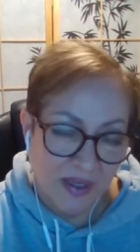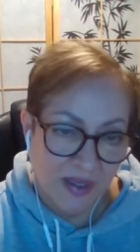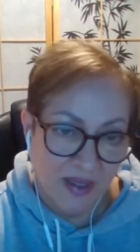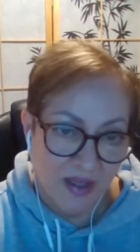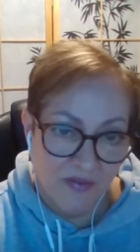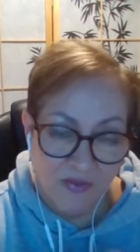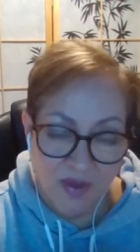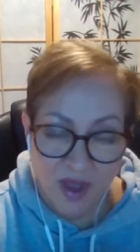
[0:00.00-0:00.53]

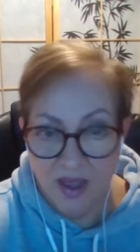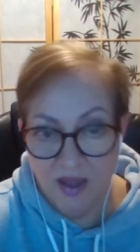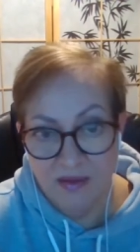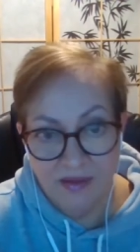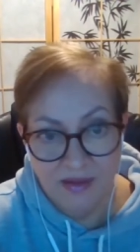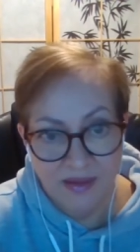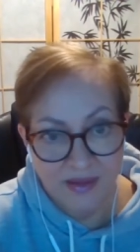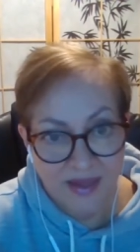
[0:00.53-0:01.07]

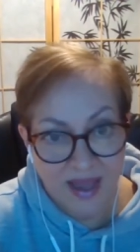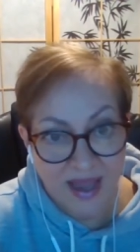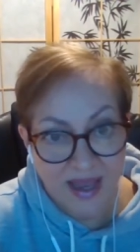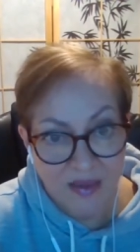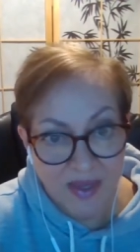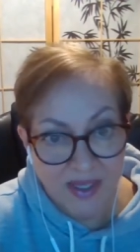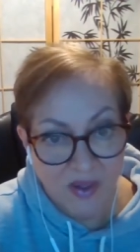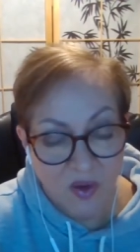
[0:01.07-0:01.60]
the
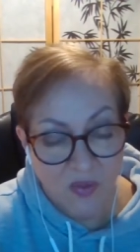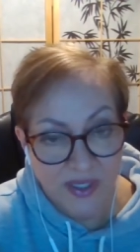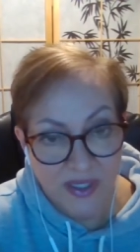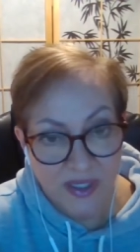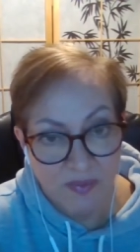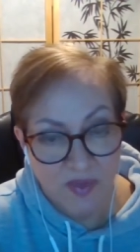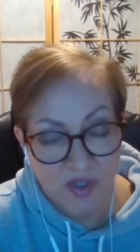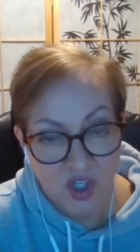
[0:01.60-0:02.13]
aim is always
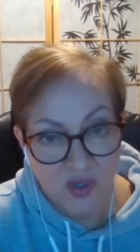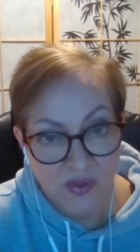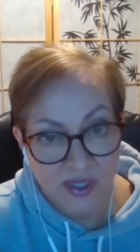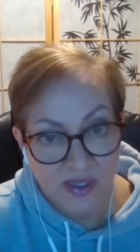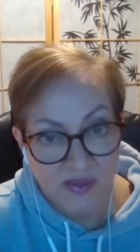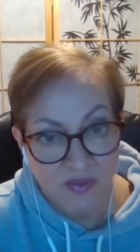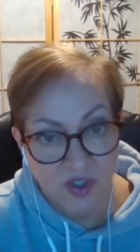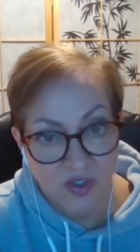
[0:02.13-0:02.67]
to produce
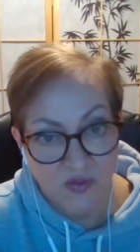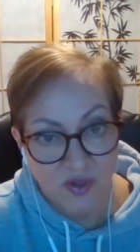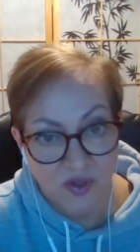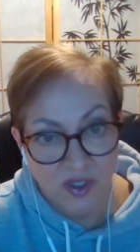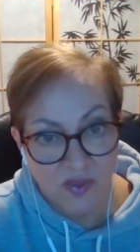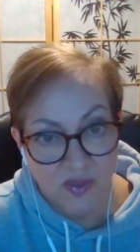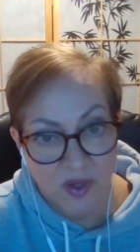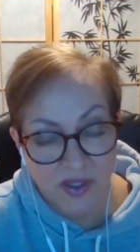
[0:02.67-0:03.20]
as much
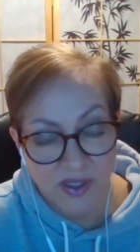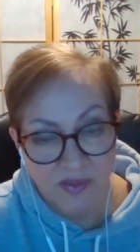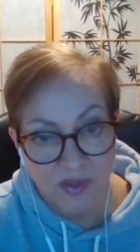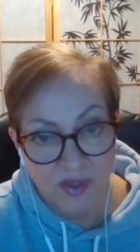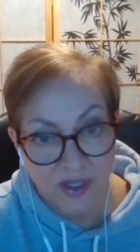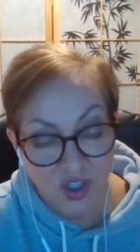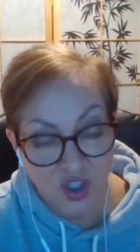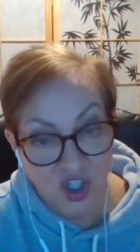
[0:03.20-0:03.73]
food as
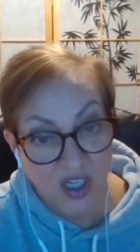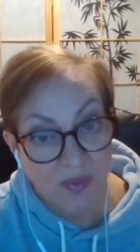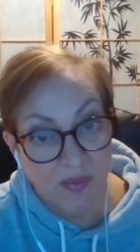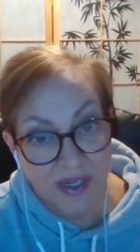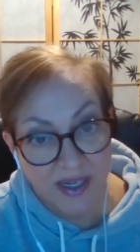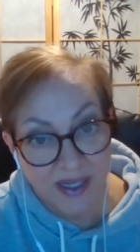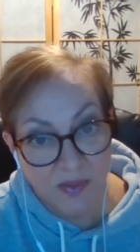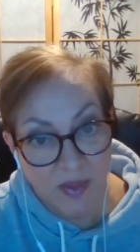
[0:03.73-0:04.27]
possible, as
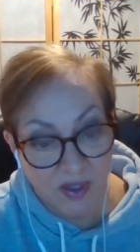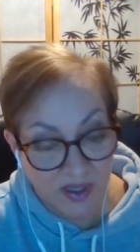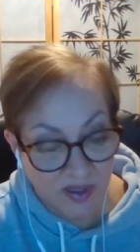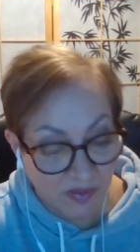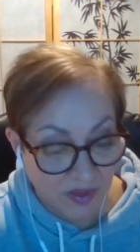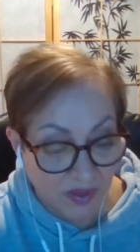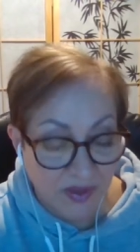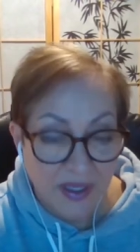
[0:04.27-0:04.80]
cheaply as
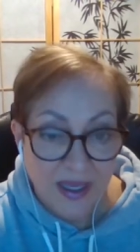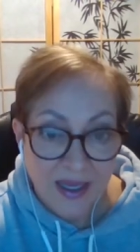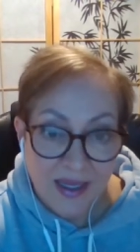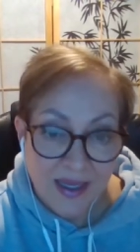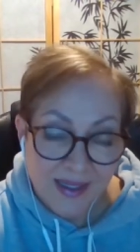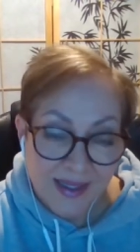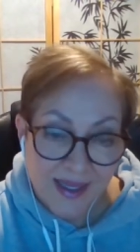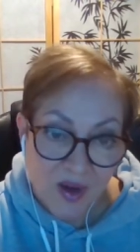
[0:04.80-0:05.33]
possible.
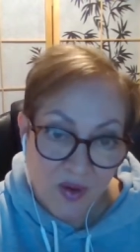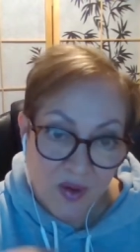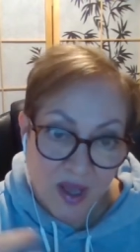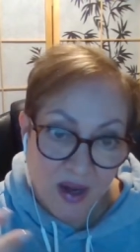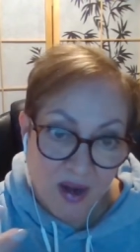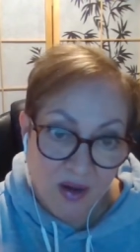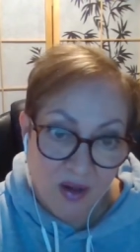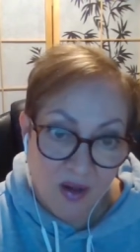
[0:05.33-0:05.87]
So
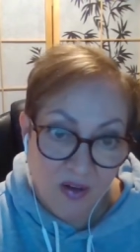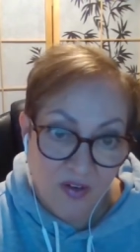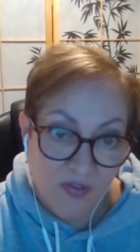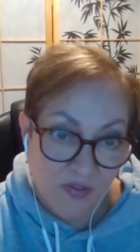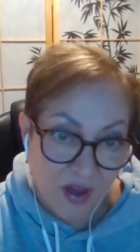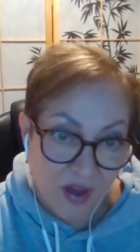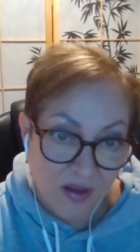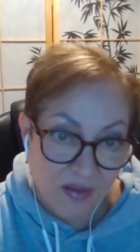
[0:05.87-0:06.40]
a lot of
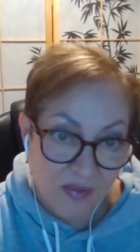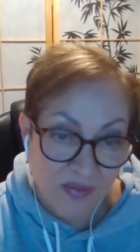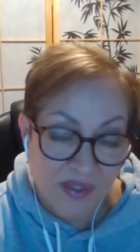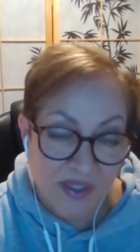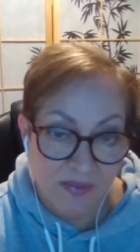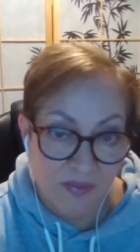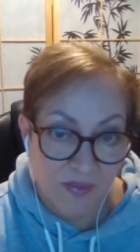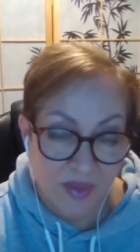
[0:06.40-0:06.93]

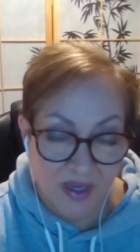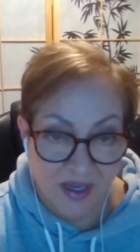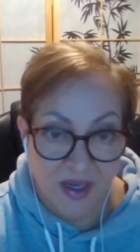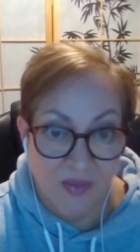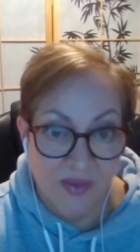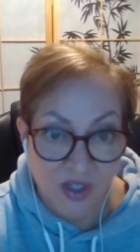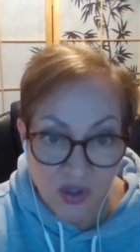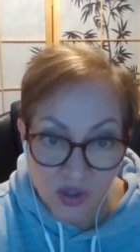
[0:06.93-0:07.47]
farms,
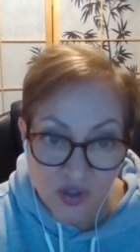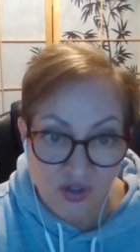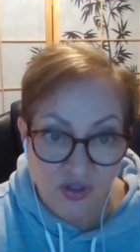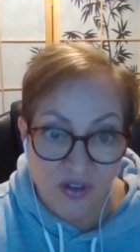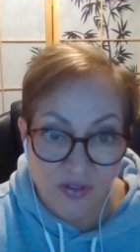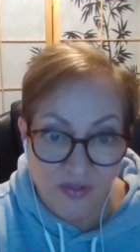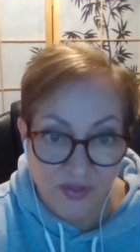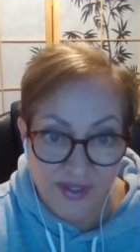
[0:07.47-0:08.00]

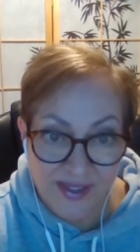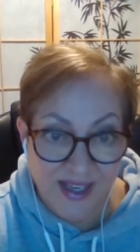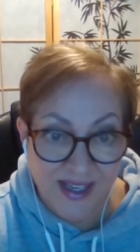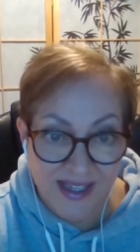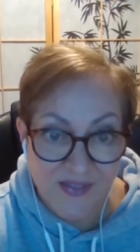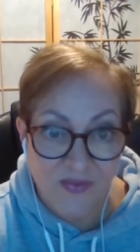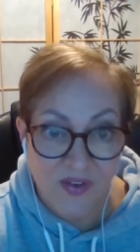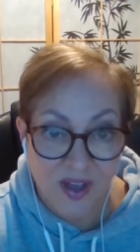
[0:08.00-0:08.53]
industrial
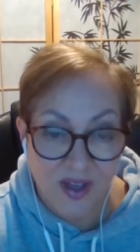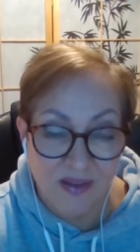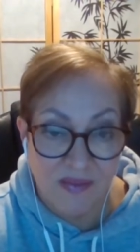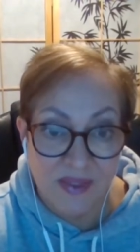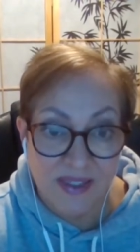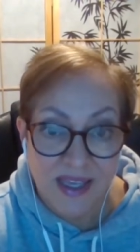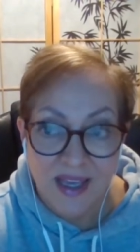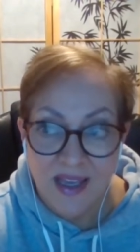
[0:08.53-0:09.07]
sized
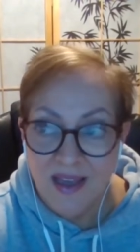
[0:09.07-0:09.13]
farms,